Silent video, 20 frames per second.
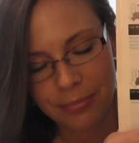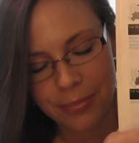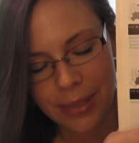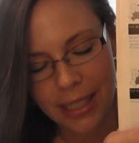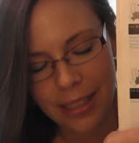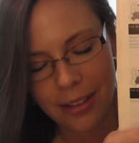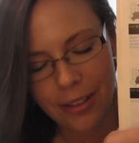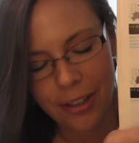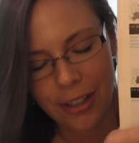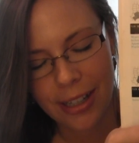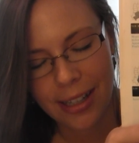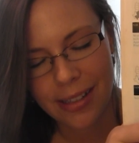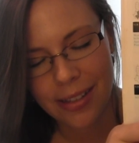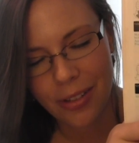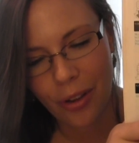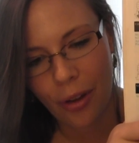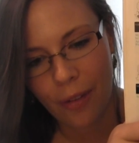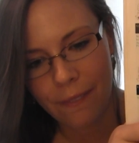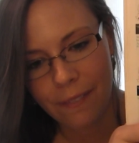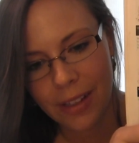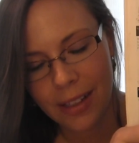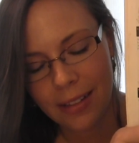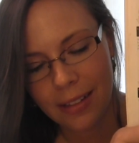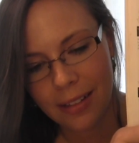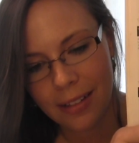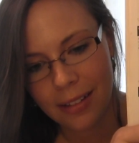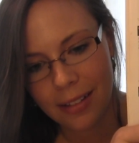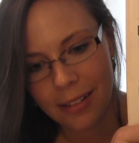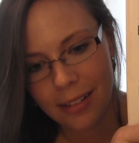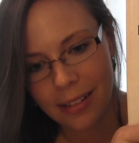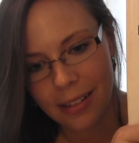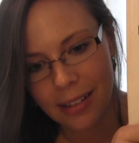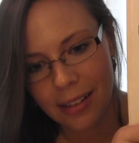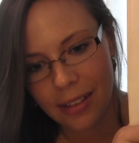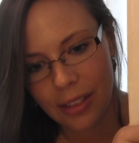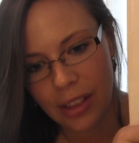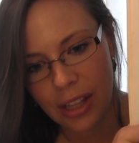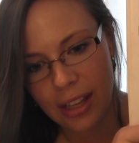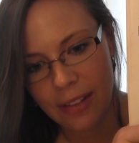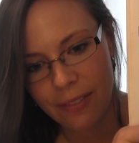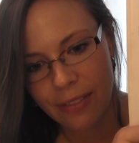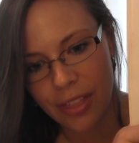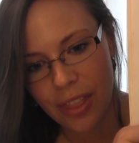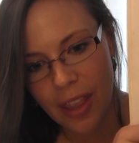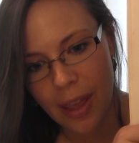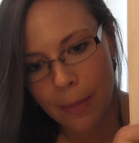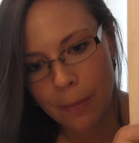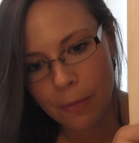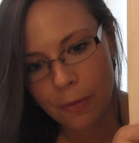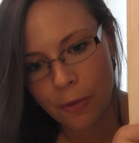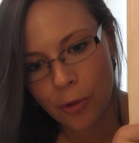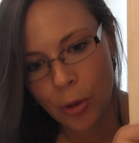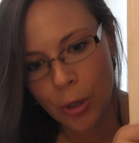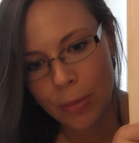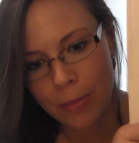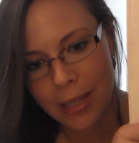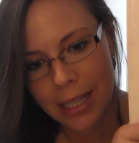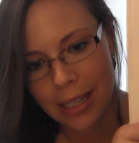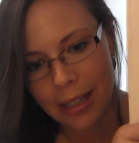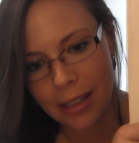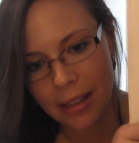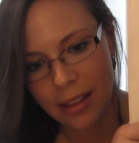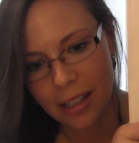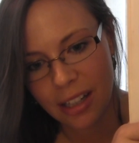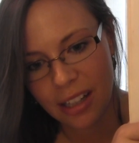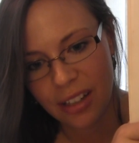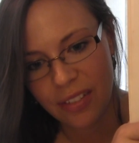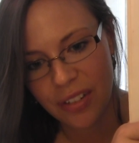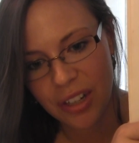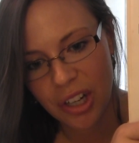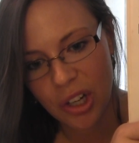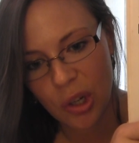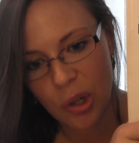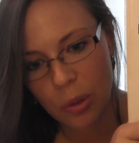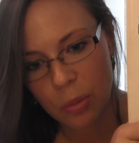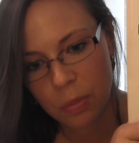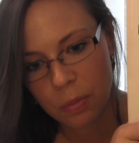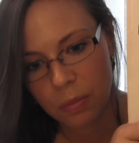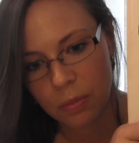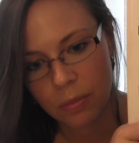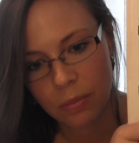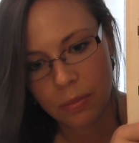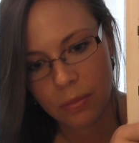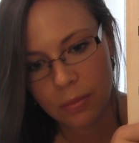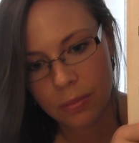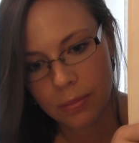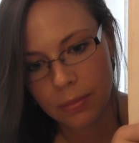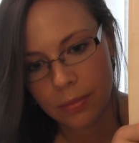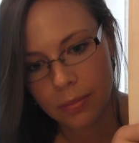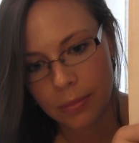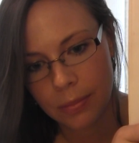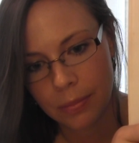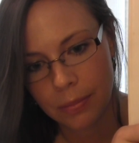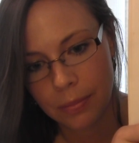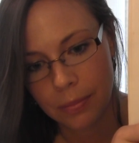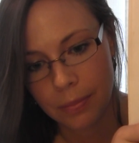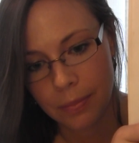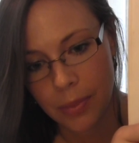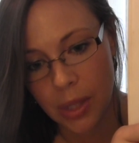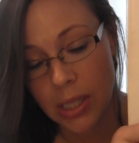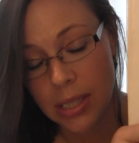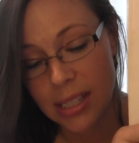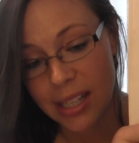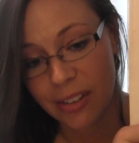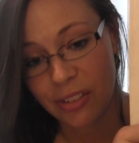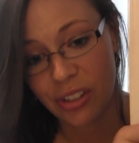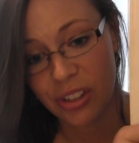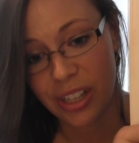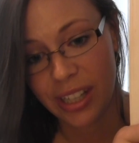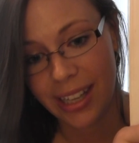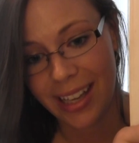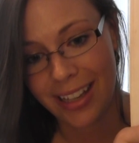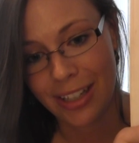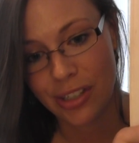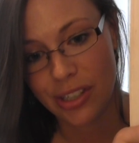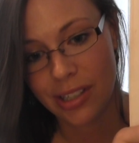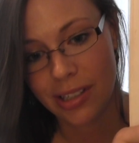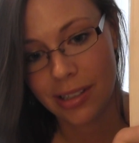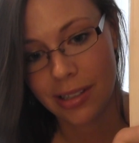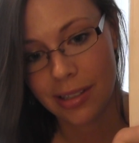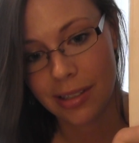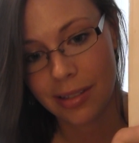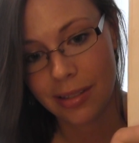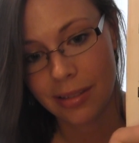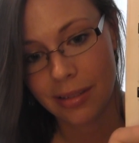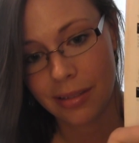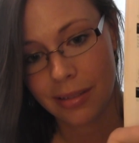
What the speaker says: bite their heads off and leave them for me in the living room on several occasions.